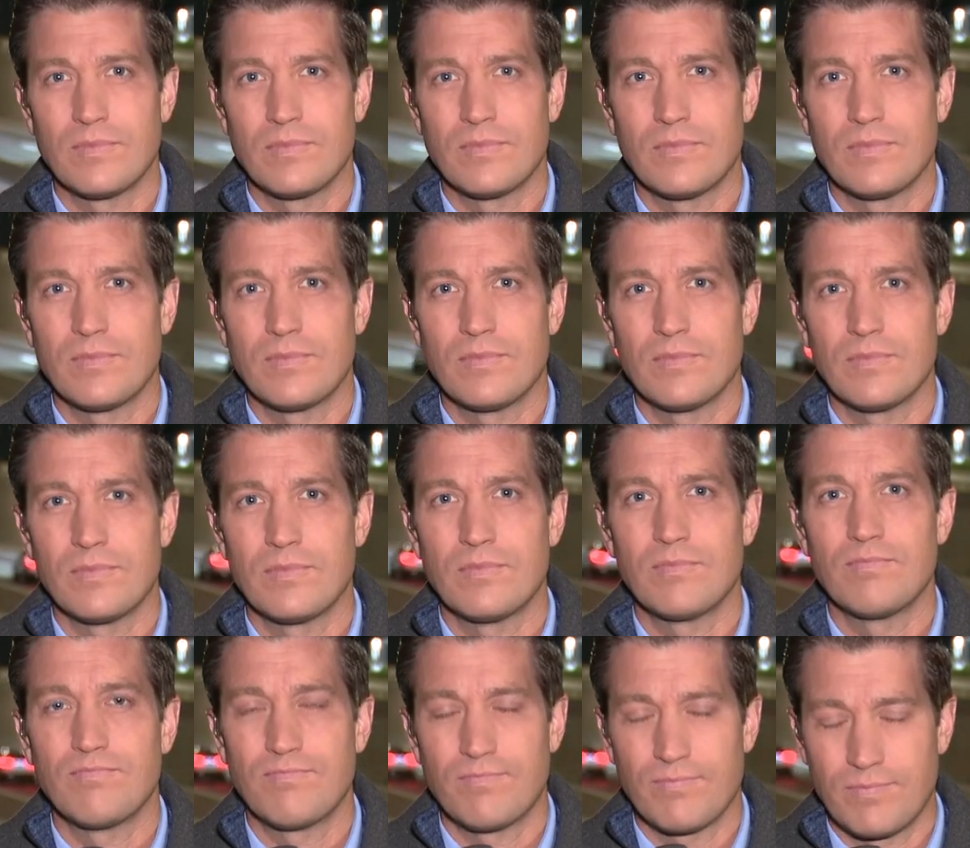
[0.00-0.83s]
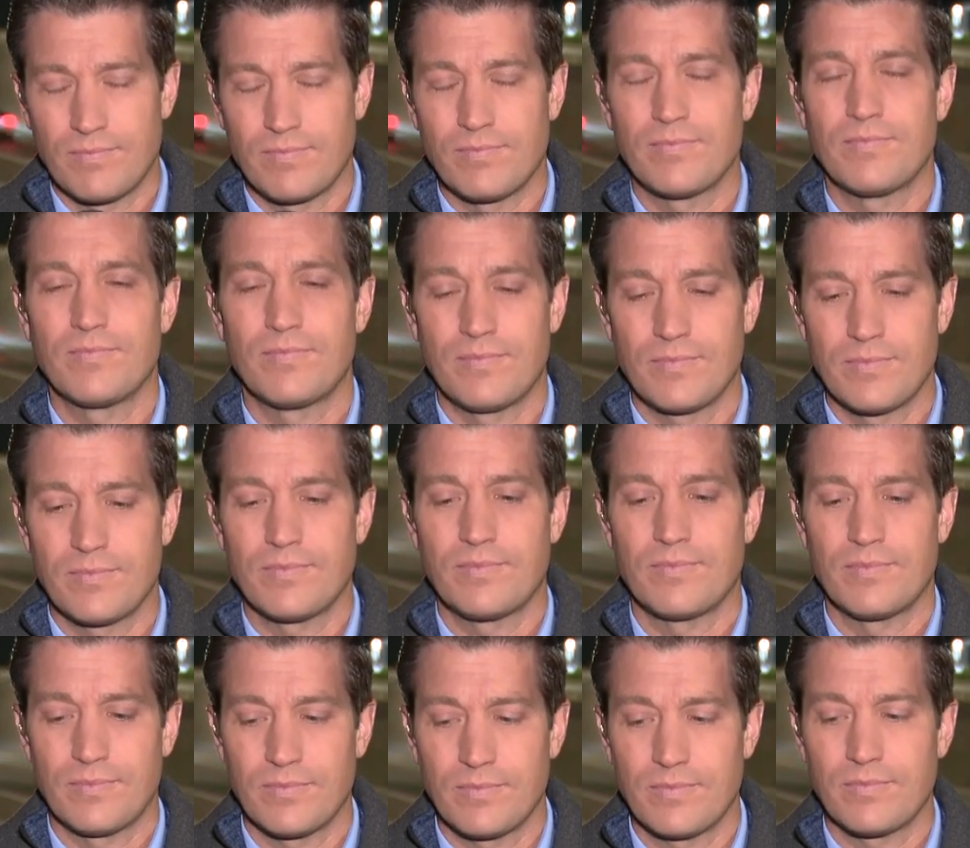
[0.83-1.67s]
with what he uncovered
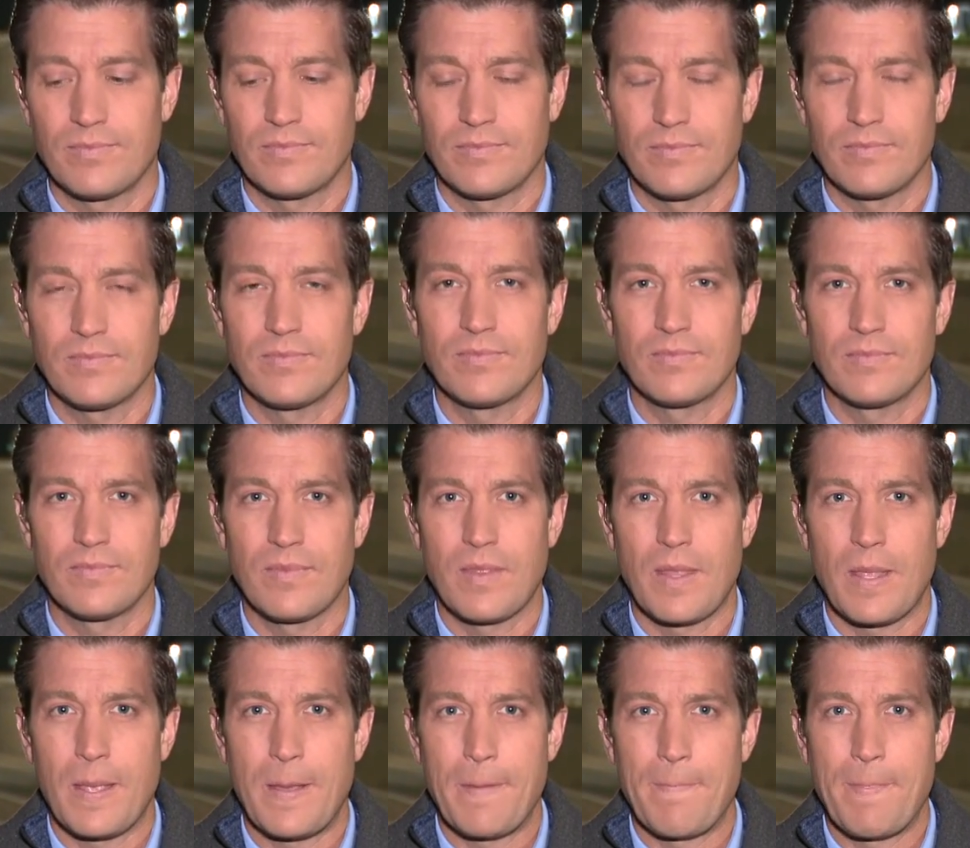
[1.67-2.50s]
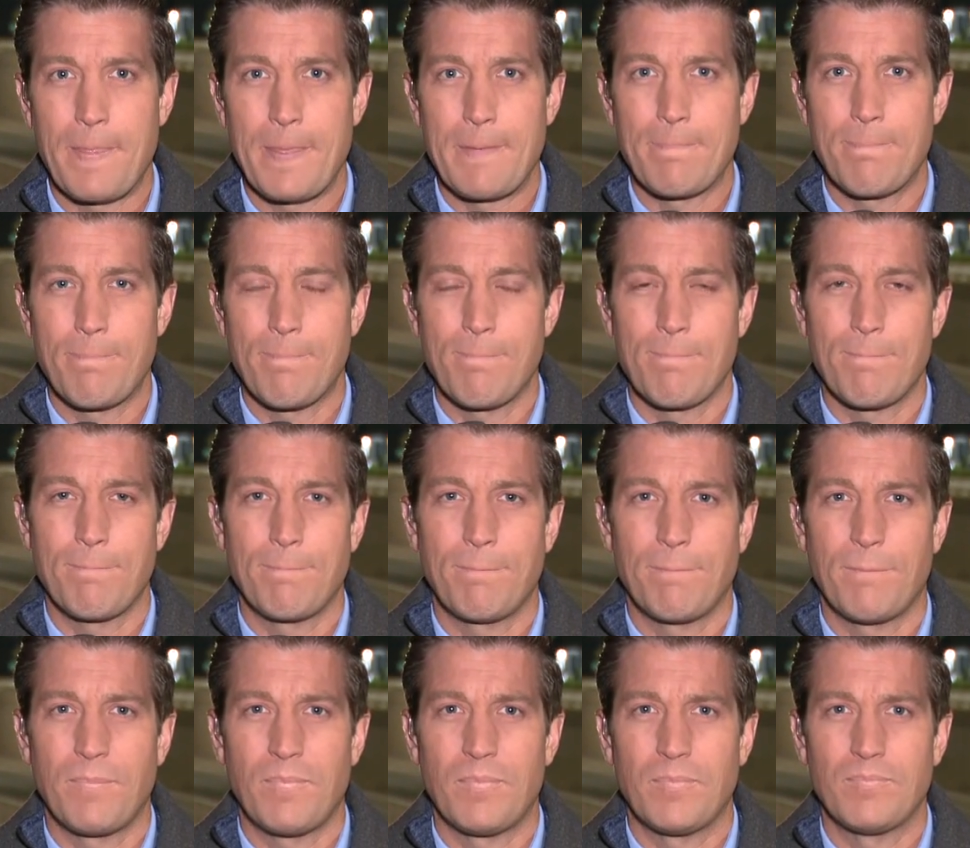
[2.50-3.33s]
tonight. Dave, it's pretty
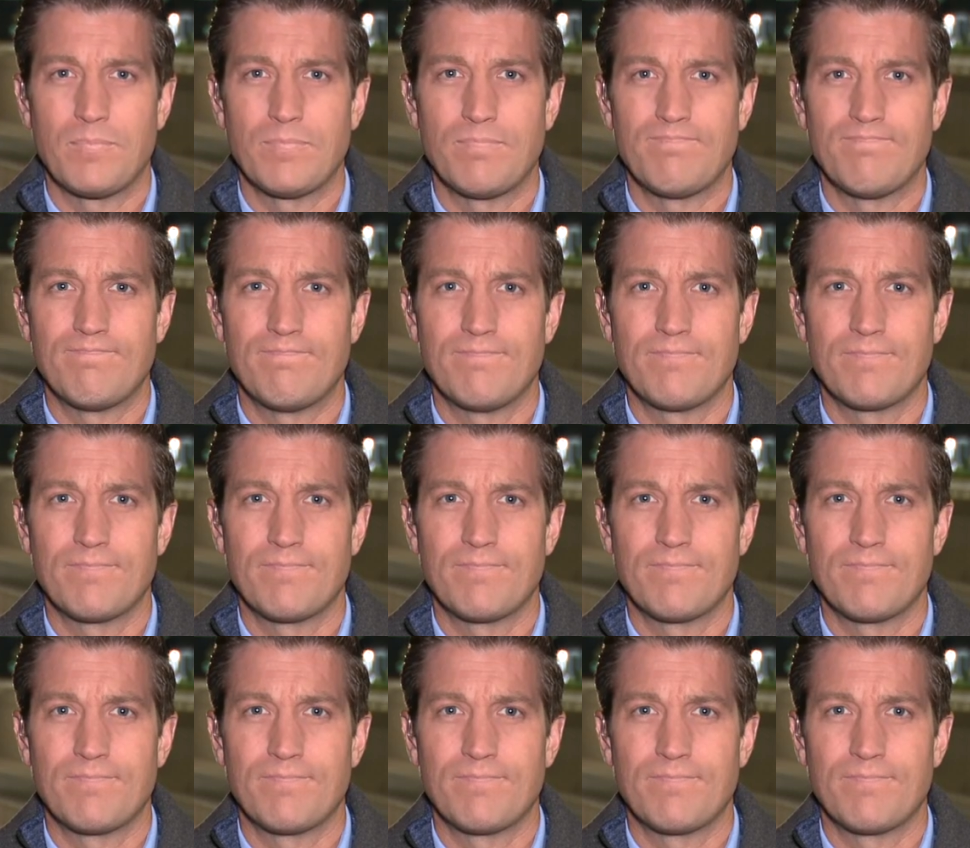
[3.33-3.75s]
disturbing.